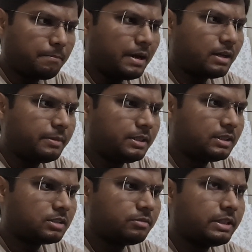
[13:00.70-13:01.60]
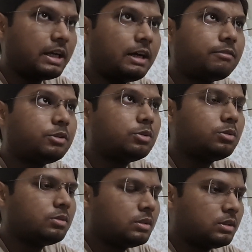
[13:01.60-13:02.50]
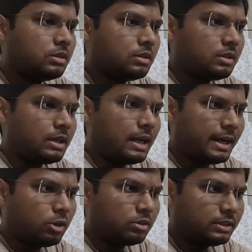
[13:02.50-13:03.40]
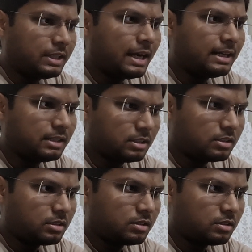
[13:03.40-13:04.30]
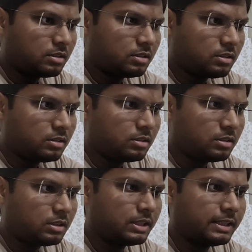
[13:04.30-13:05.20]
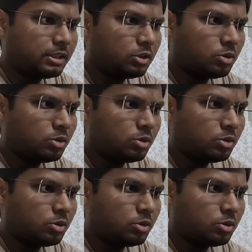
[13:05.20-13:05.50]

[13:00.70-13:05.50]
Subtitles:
parameters we have to add on the header related